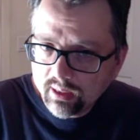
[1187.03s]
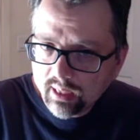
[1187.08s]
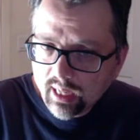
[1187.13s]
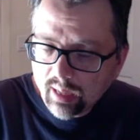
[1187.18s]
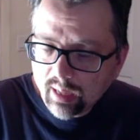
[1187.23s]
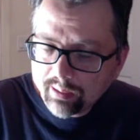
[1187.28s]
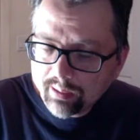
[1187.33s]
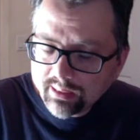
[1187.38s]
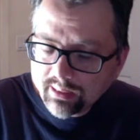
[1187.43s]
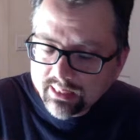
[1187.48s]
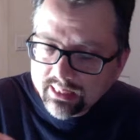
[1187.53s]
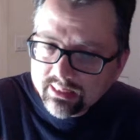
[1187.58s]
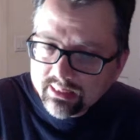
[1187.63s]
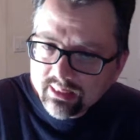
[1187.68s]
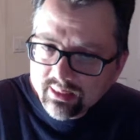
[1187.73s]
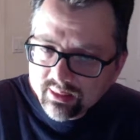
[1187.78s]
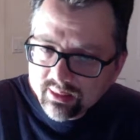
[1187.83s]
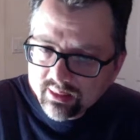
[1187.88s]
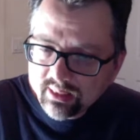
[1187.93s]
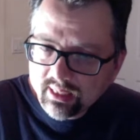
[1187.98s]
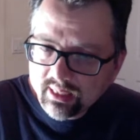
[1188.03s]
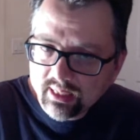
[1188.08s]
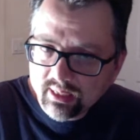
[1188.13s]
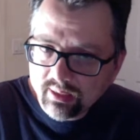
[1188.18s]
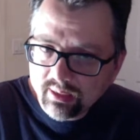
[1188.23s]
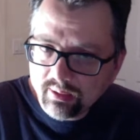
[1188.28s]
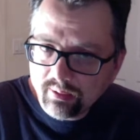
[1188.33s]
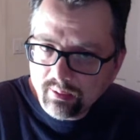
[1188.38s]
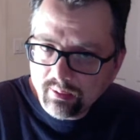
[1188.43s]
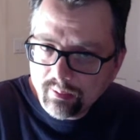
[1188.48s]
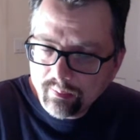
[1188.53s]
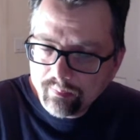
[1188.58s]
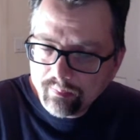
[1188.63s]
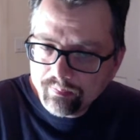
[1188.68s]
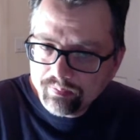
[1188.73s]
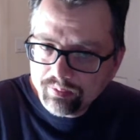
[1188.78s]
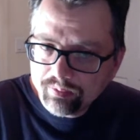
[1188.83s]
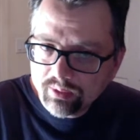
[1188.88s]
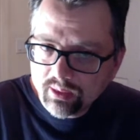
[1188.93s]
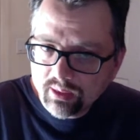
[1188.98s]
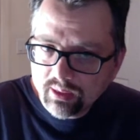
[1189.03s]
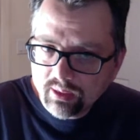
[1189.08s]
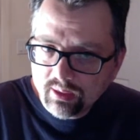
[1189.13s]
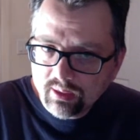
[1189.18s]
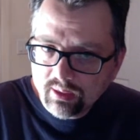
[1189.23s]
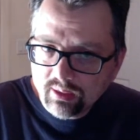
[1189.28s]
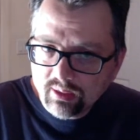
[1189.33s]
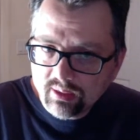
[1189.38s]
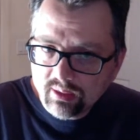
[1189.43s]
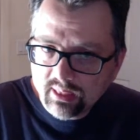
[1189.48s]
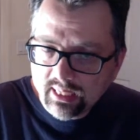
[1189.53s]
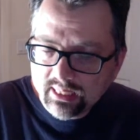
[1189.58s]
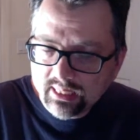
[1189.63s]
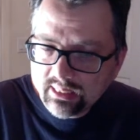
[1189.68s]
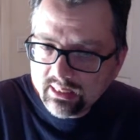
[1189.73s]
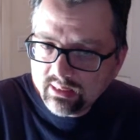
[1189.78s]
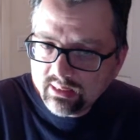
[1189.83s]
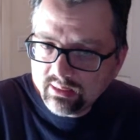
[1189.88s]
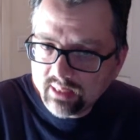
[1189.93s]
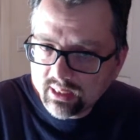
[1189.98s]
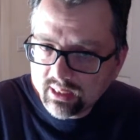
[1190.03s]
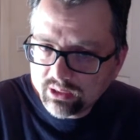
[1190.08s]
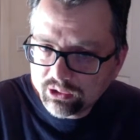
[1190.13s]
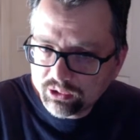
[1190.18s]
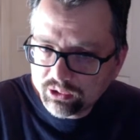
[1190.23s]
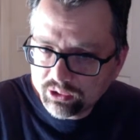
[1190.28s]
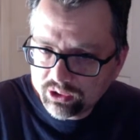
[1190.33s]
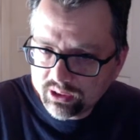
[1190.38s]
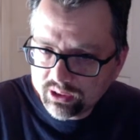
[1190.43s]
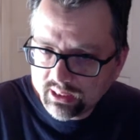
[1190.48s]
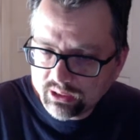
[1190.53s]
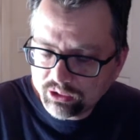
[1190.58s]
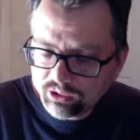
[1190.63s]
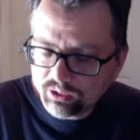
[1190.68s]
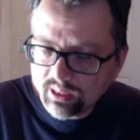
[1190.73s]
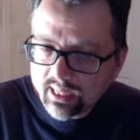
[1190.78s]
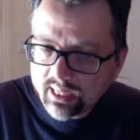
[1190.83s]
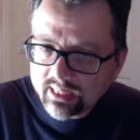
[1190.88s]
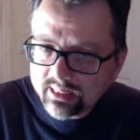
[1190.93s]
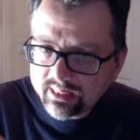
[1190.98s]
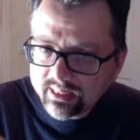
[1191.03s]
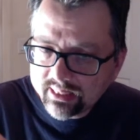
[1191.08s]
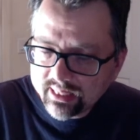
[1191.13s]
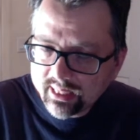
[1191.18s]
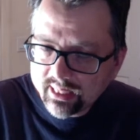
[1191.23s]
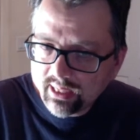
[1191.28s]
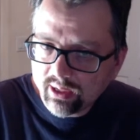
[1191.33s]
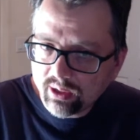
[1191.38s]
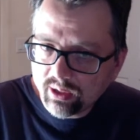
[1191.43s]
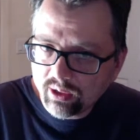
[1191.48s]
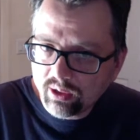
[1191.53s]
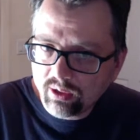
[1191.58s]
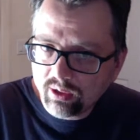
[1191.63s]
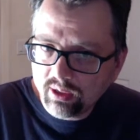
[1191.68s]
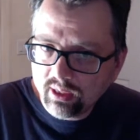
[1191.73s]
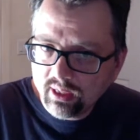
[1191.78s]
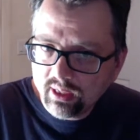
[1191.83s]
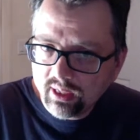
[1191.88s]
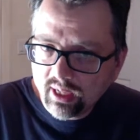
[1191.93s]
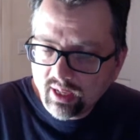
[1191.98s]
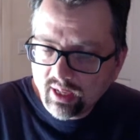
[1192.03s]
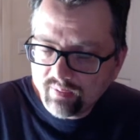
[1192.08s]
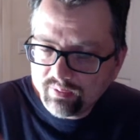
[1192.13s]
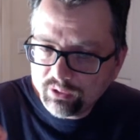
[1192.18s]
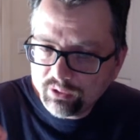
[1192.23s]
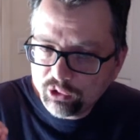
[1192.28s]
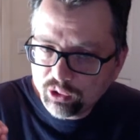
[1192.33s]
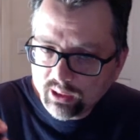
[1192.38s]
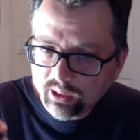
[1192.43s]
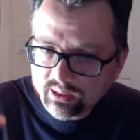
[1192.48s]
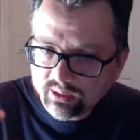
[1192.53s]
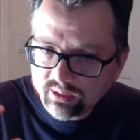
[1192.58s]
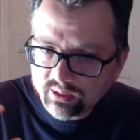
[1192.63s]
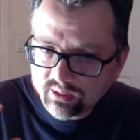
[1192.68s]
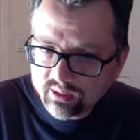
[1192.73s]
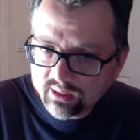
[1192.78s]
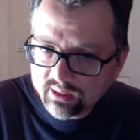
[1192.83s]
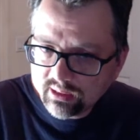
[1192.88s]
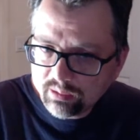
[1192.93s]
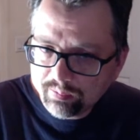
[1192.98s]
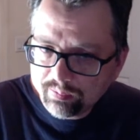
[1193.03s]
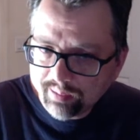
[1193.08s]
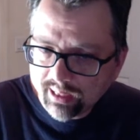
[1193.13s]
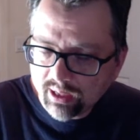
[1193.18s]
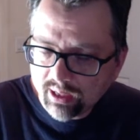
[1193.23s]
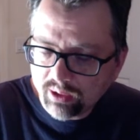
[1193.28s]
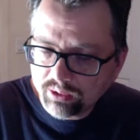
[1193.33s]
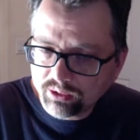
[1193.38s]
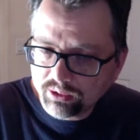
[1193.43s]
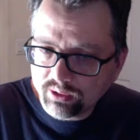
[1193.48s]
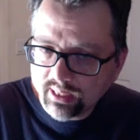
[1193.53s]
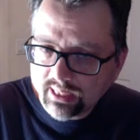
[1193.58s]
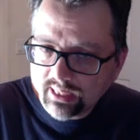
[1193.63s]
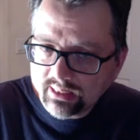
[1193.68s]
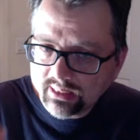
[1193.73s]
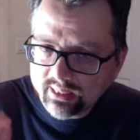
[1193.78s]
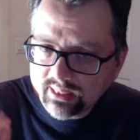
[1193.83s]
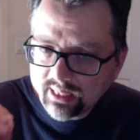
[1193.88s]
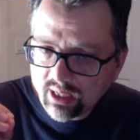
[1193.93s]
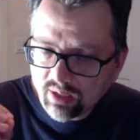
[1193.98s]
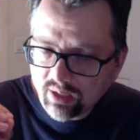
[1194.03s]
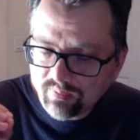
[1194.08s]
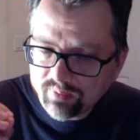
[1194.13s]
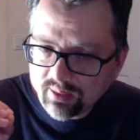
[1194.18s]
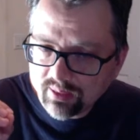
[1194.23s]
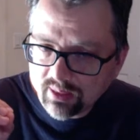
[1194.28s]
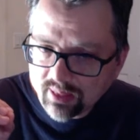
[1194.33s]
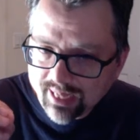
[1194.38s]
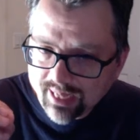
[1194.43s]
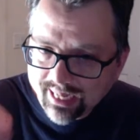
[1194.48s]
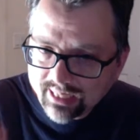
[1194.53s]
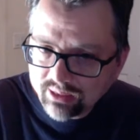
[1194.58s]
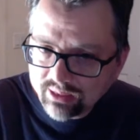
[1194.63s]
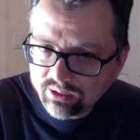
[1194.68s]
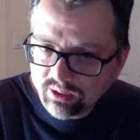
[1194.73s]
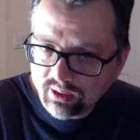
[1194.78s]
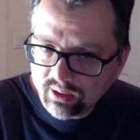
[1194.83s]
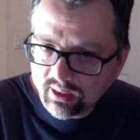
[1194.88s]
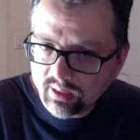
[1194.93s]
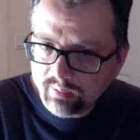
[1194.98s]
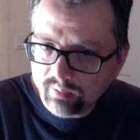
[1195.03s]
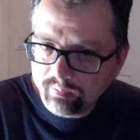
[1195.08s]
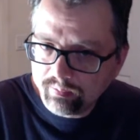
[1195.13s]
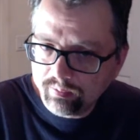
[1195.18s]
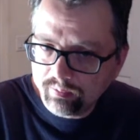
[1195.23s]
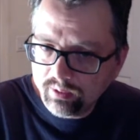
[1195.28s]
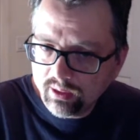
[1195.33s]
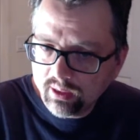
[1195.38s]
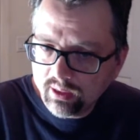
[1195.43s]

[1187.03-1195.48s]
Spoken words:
about anything that he does or says. They're not going to care if he tries to seize power. They're not going to care if he lies to them.